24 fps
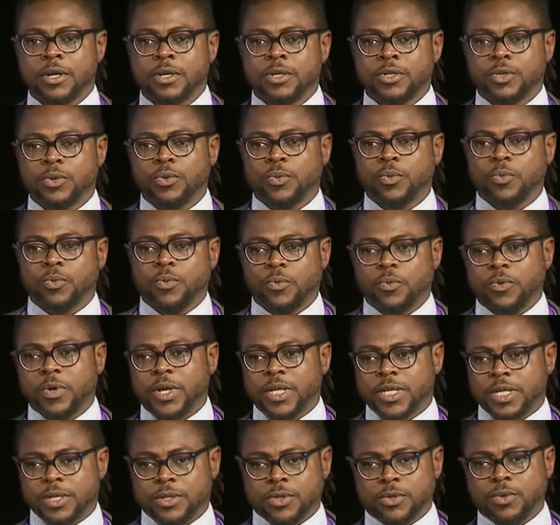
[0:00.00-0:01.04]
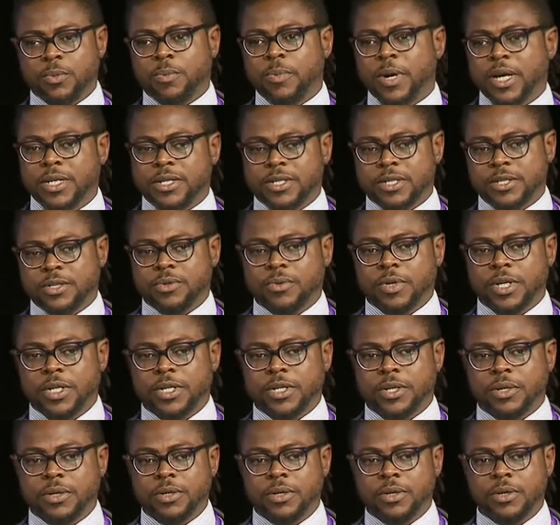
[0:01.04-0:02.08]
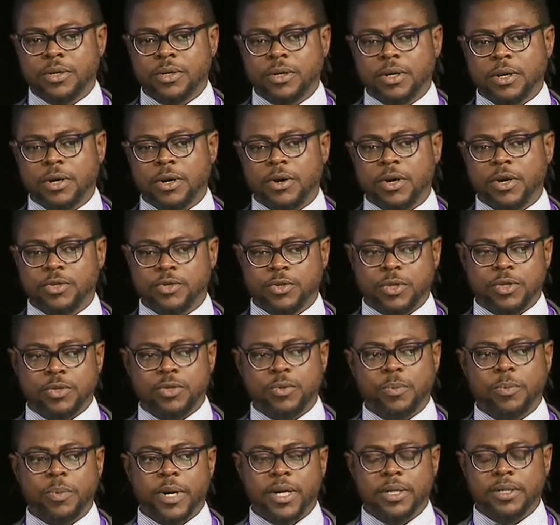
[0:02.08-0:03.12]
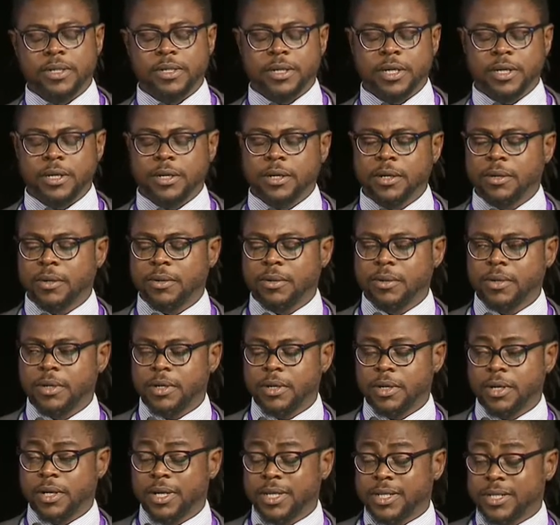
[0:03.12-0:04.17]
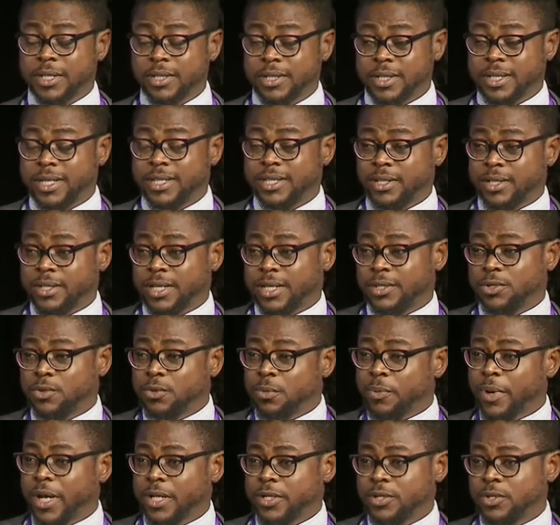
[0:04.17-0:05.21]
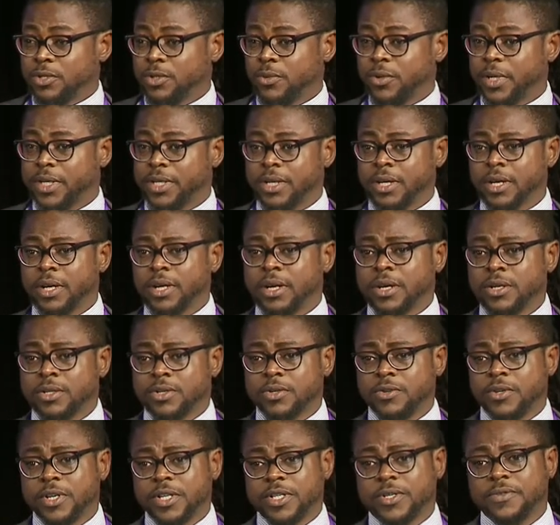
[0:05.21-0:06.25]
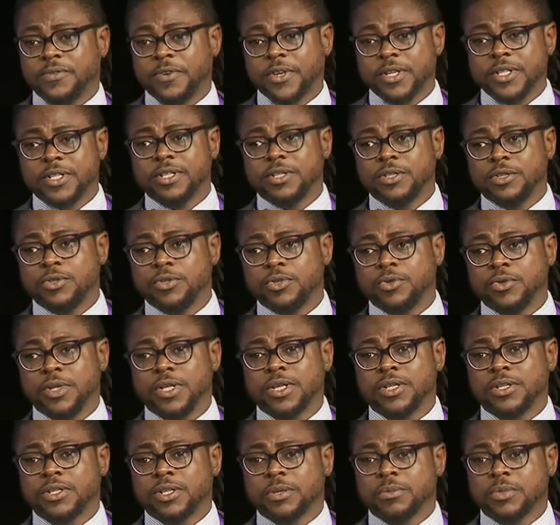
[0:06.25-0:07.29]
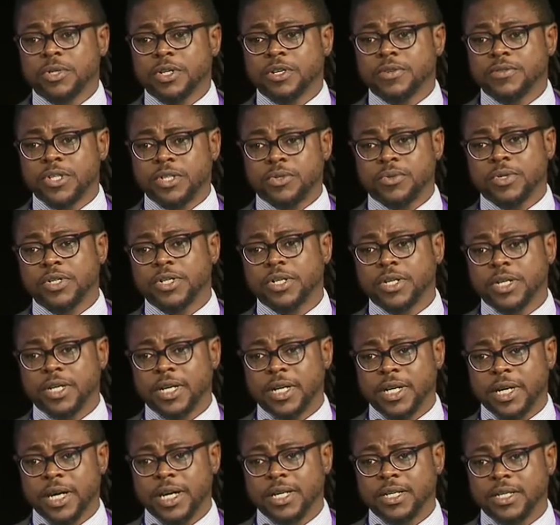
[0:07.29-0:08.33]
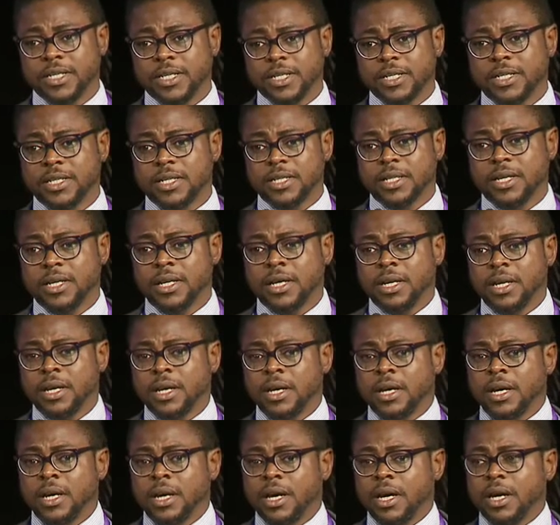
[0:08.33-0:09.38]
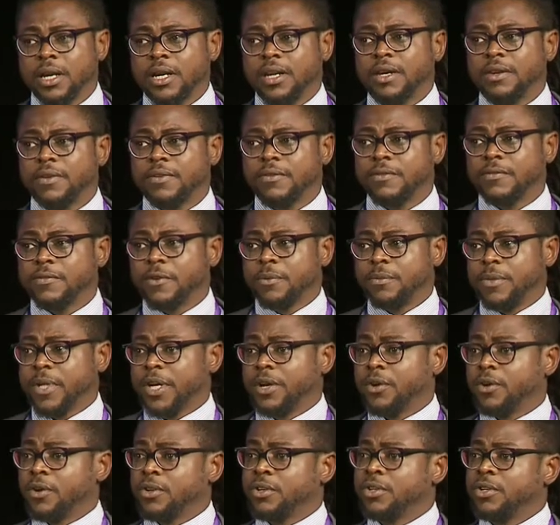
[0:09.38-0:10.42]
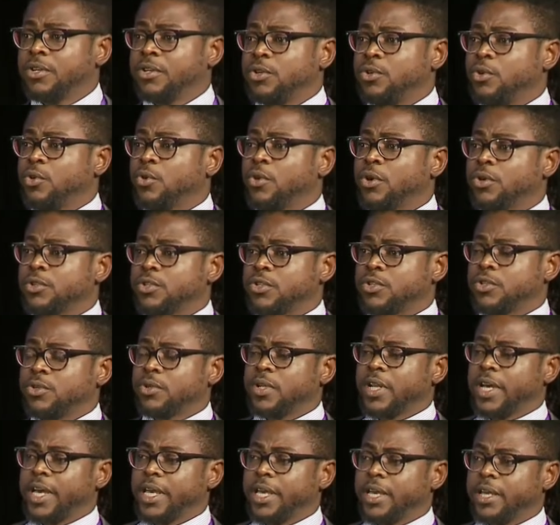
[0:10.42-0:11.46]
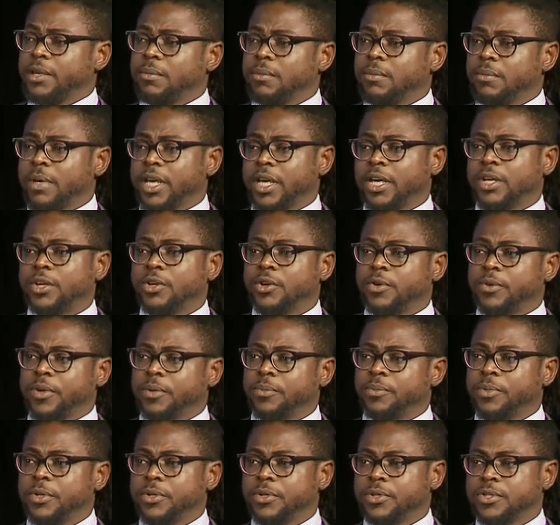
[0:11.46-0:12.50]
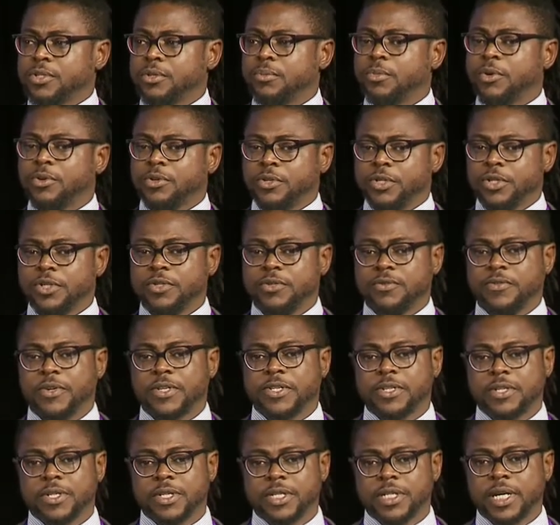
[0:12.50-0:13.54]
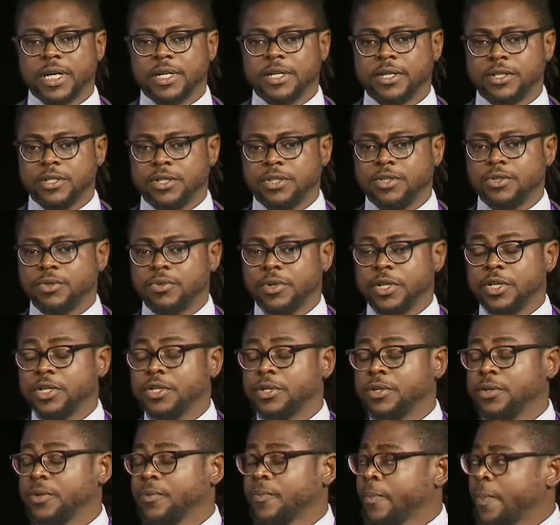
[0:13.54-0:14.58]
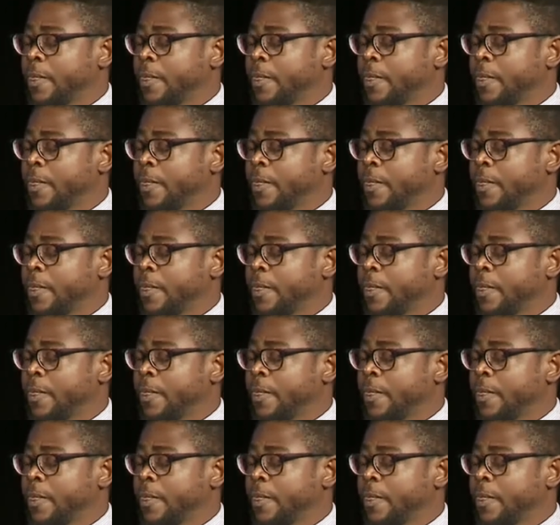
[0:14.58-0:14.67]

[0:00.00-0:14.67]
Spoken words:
So it's a two-part situation, or there are two parts to it. So there's first you doing some sort of situational analysis, and then from there on, you go on to like making your inputs. But you need to first understand the situation.